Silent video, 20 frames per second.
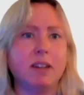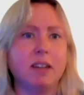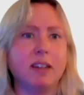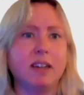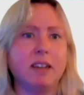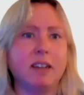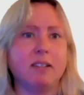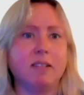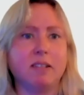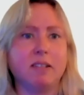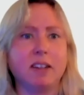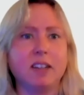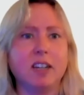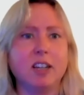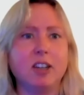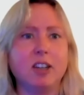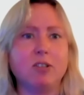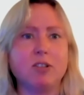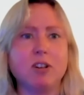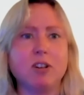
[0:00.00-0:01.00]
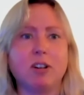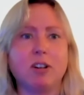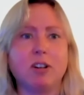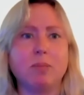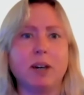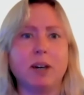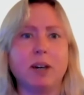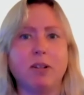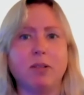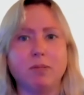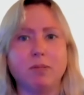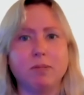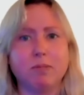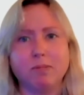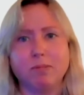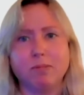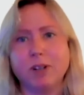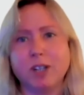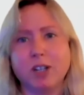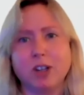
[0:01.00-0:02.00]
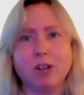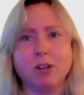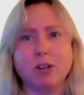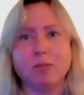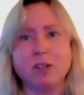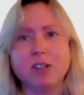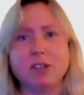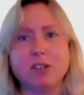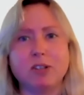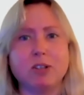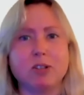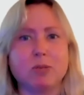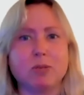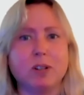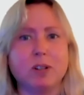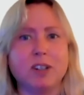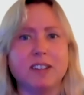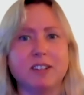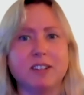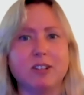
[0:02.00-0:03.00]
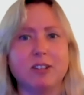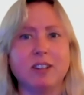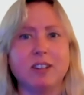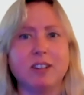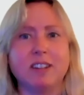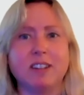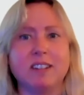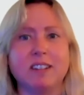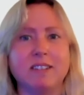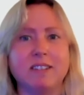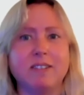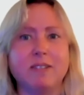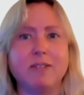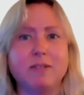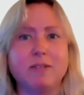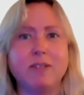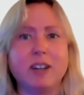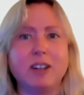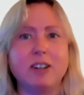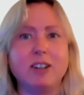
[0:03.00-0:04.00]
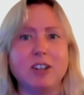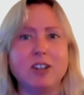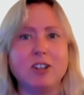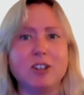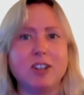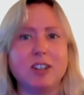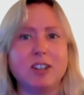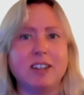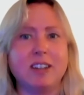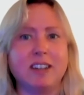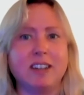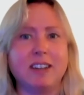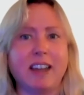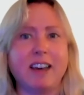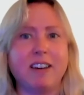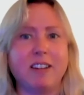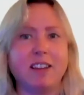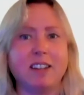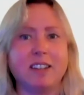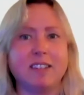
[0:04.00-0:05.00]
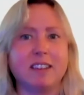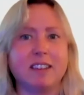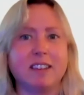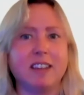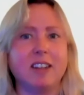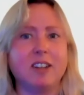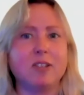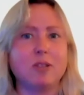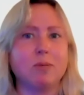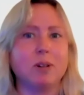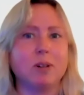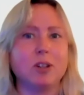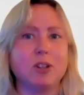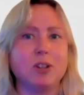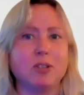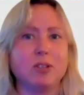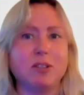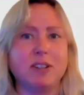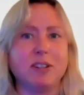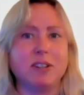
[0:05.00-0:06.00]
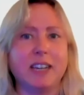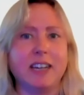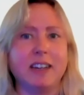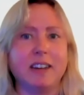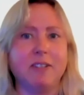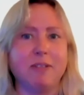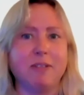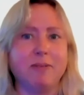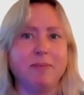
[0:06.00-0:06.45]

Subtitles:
And can you talk about what your research was under the foundation and how that's linked to what you're doing now?